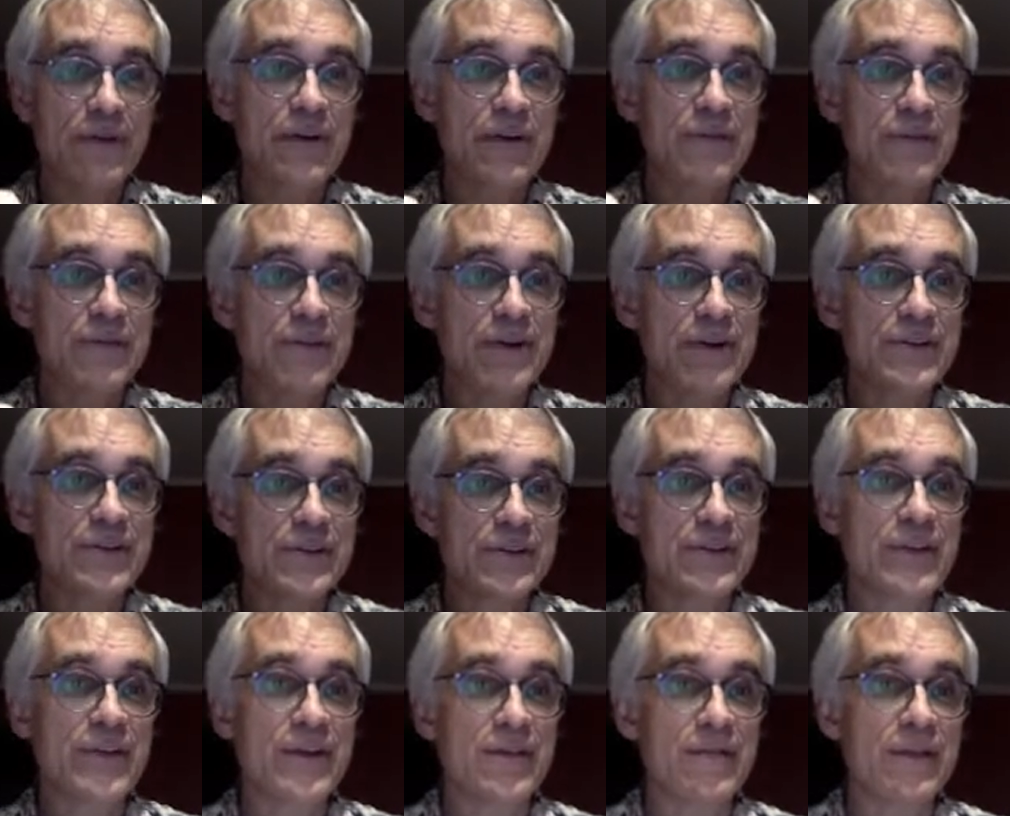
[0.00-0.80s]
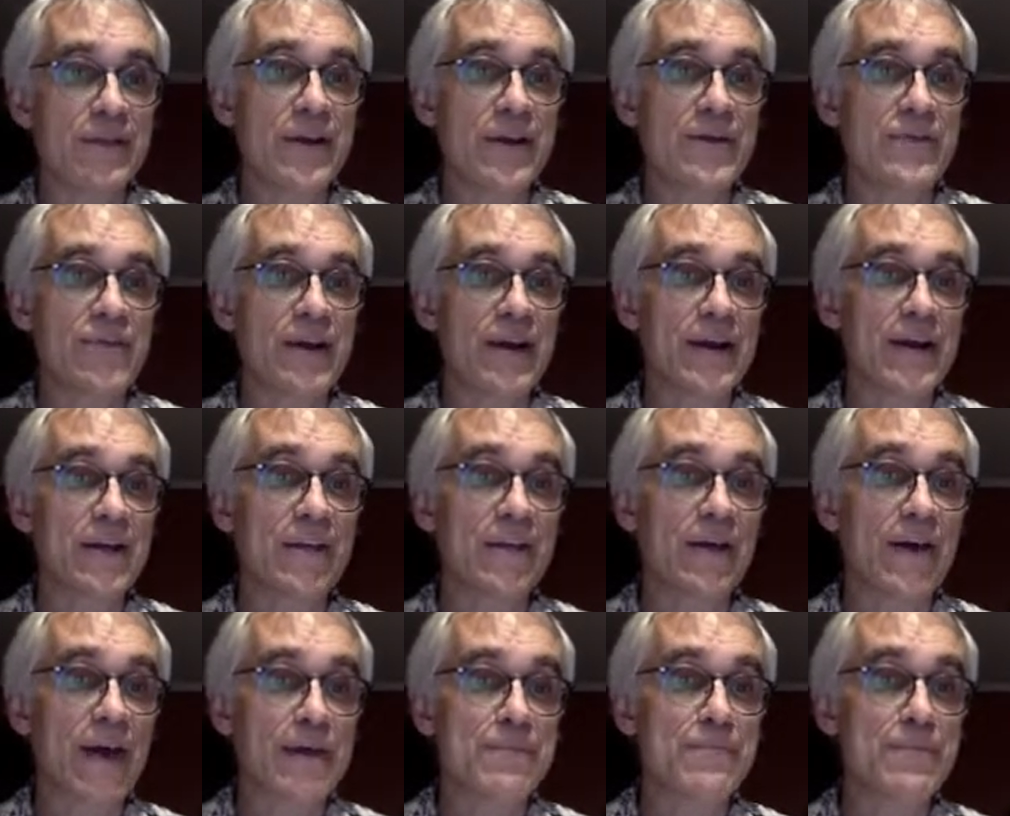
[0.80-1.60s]
very skinny right triangle, the
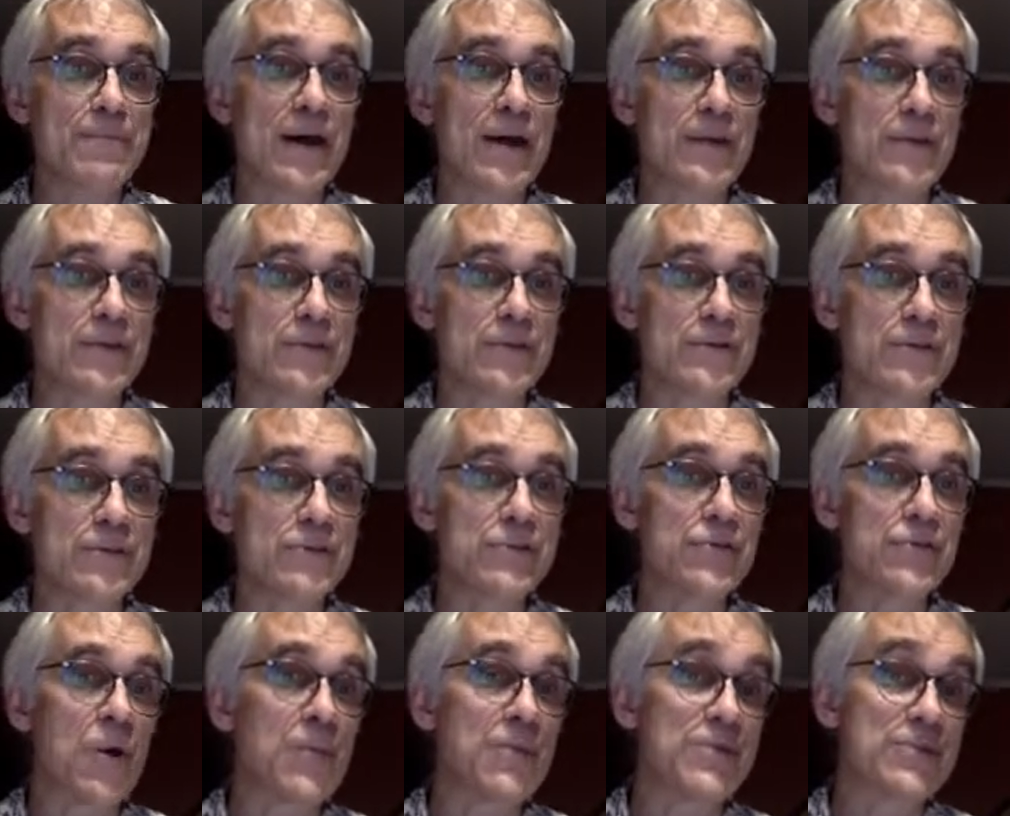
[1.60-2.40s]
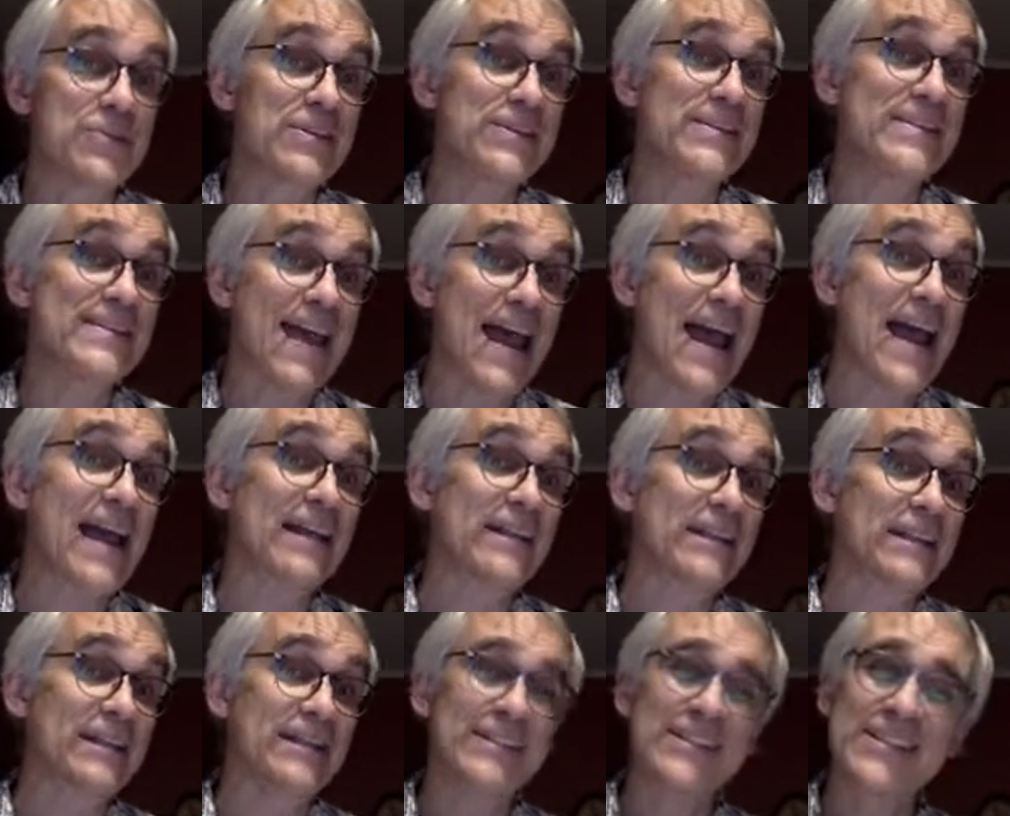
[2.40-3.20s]
hypotenuse is almost
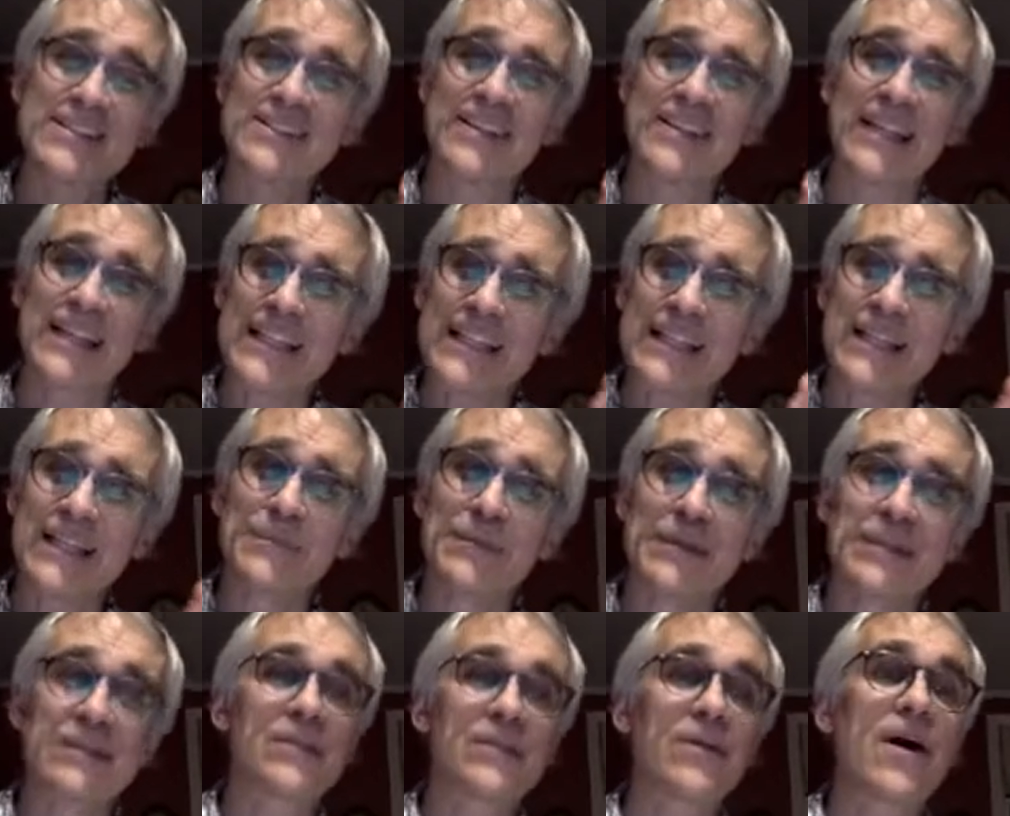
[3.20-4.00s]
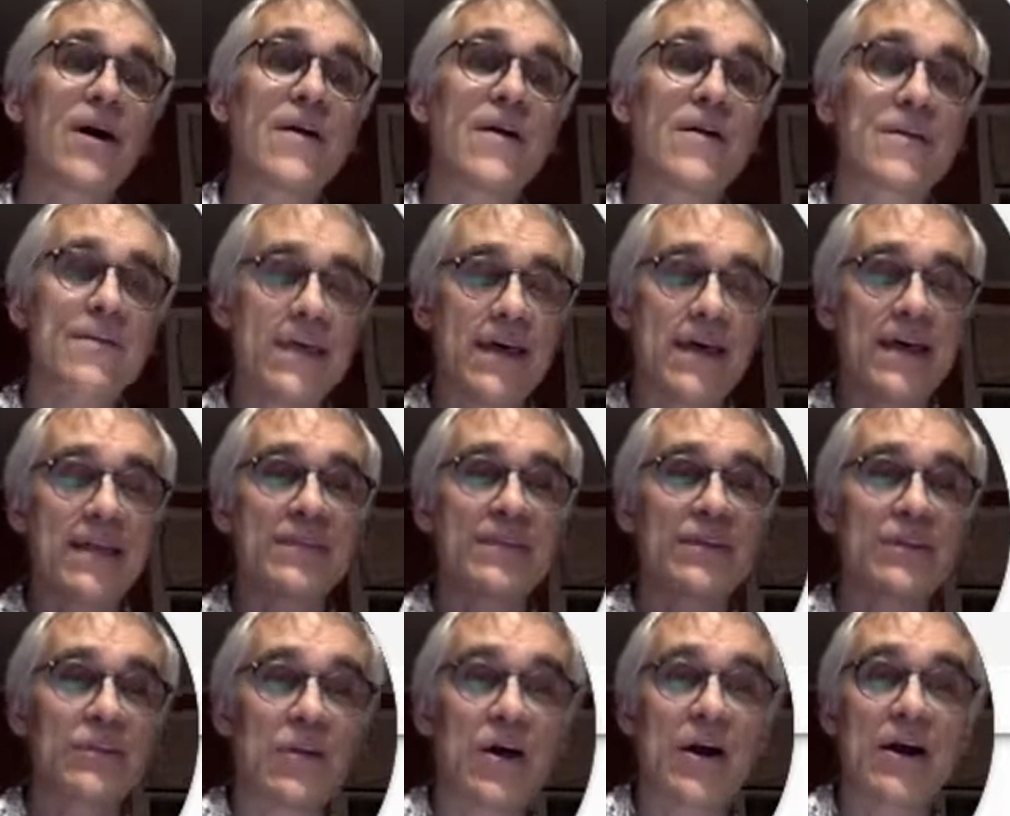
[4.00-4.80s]
exactly, just a little bit longer than the
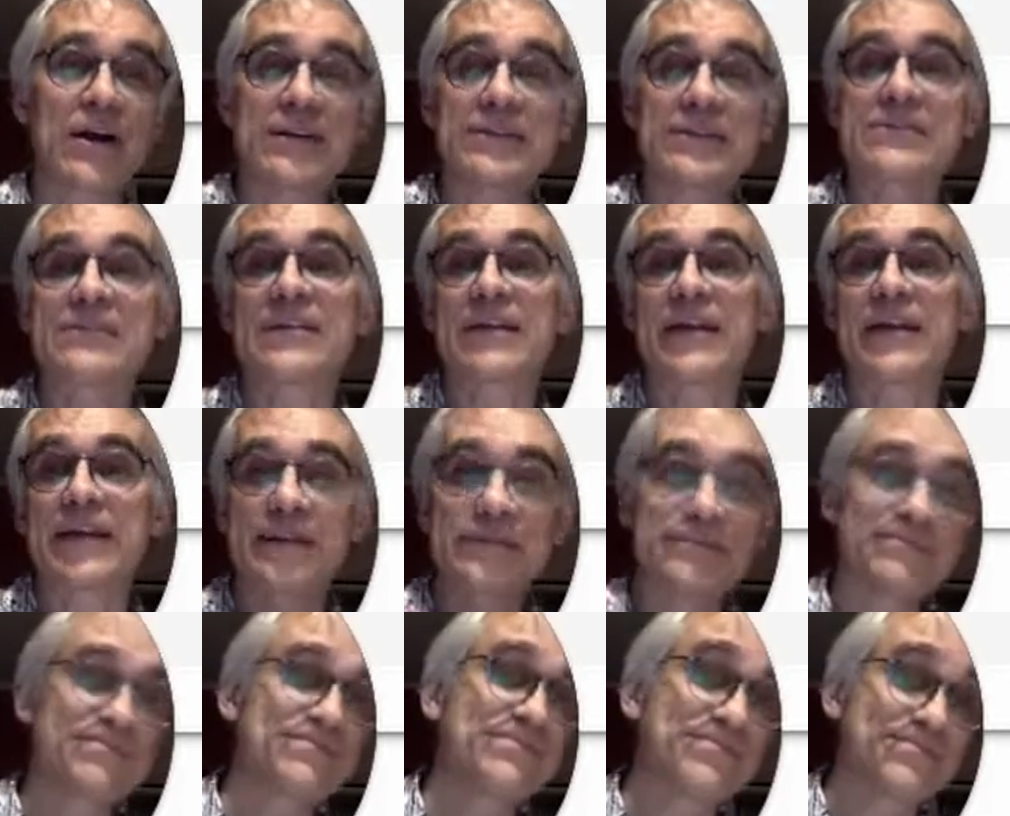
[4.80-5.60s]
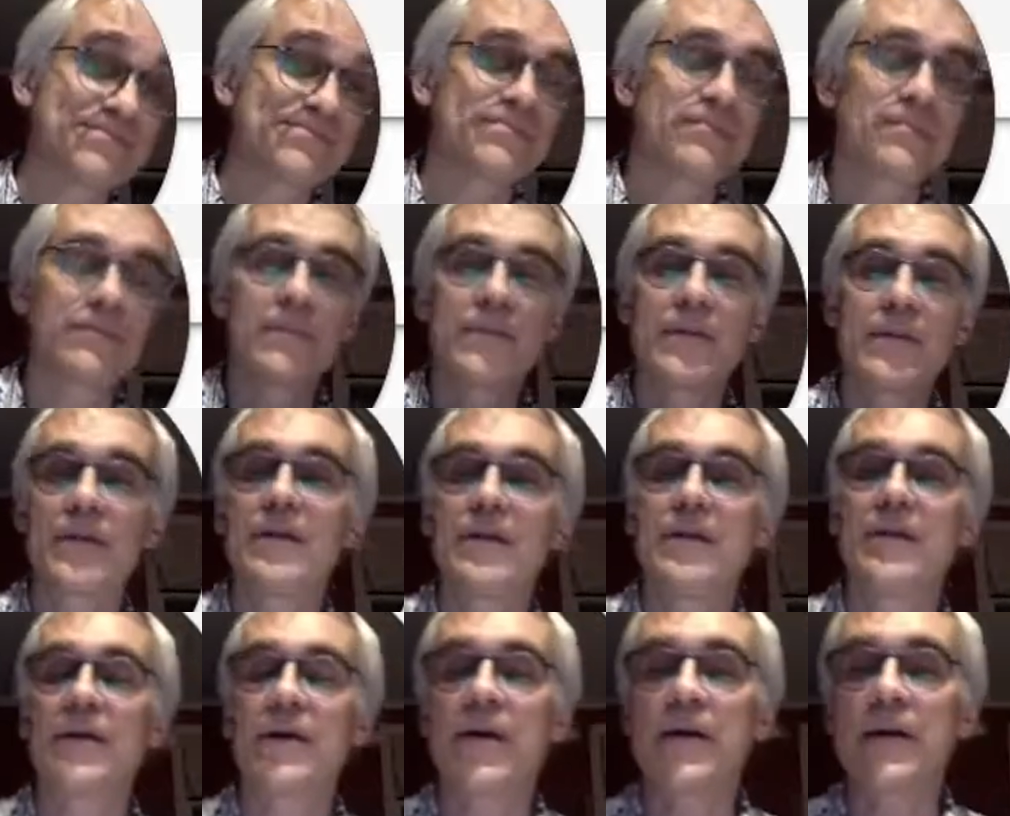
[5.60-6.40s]
longest leg.
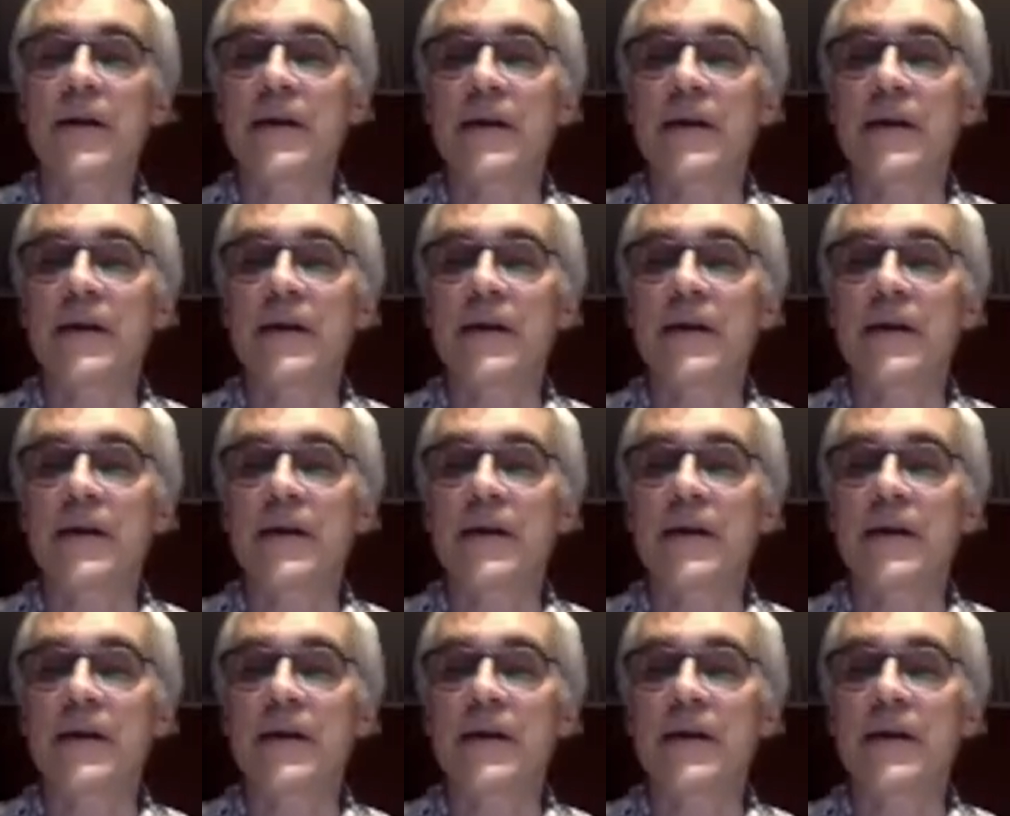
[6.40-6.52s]
Okay.